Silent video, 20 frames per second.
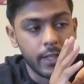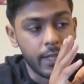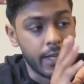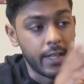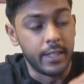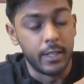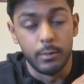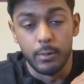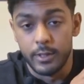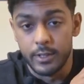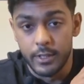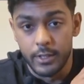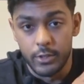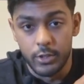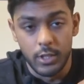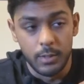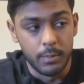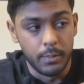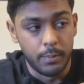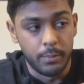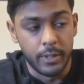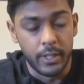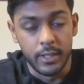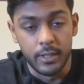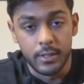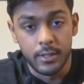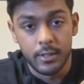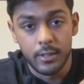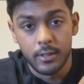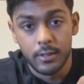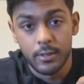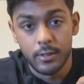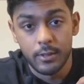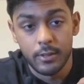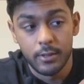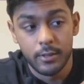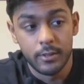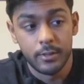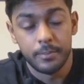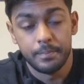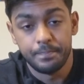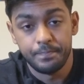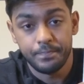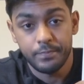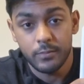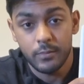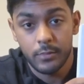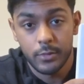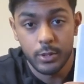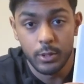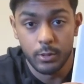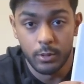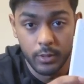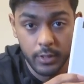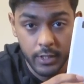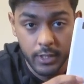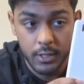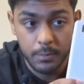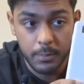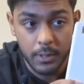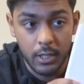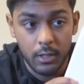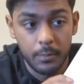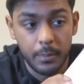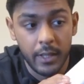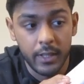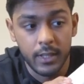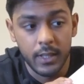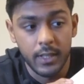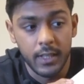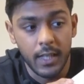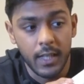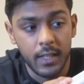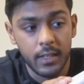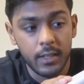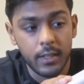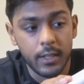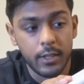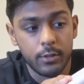And it was at a cheaper price. So this power bank, again,